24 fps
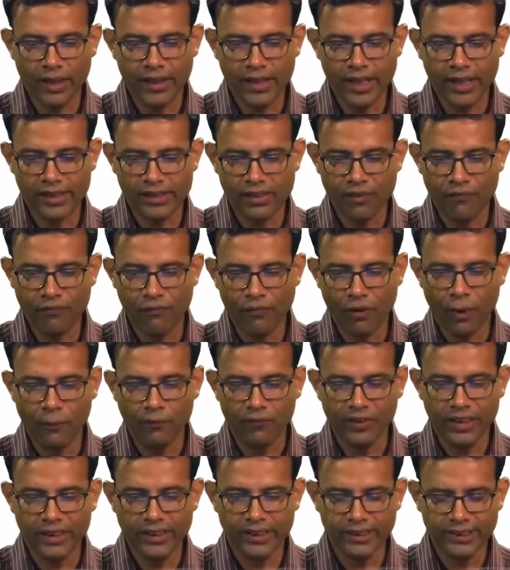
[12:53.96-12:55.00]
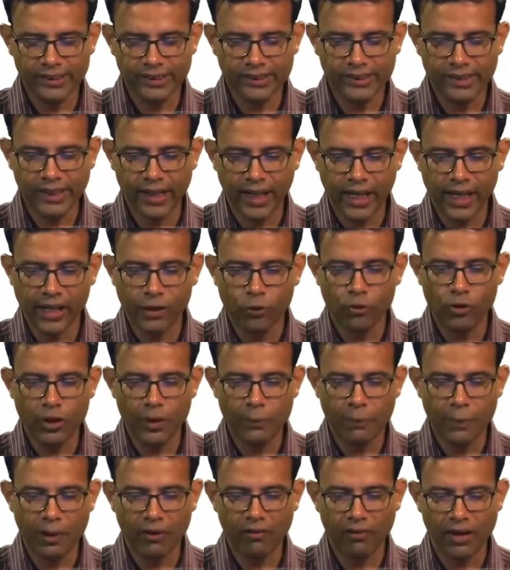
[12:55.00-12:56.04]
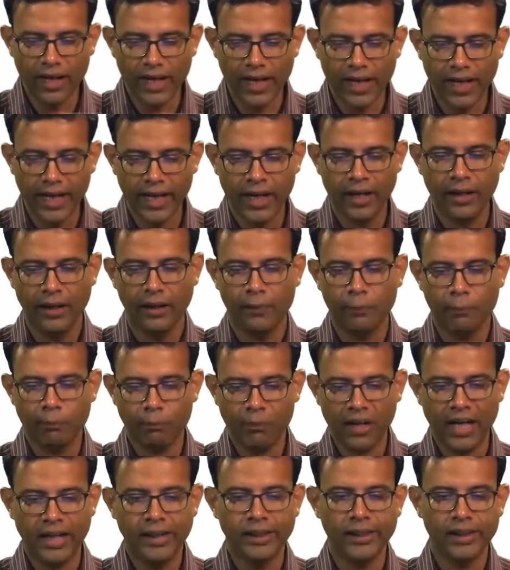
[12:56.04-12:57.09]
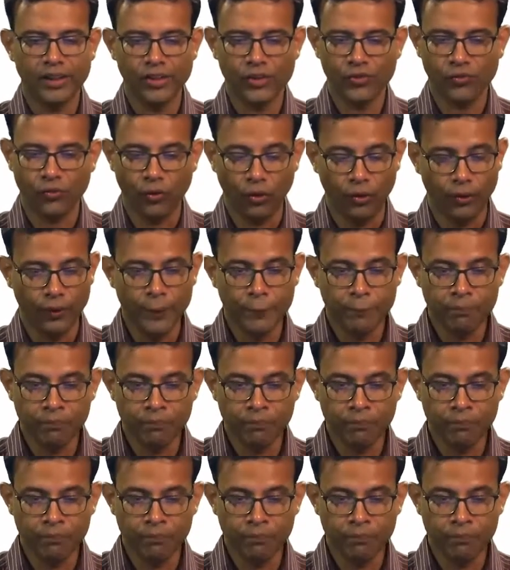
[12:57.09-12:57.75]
has a form which is k to the power n minus 4.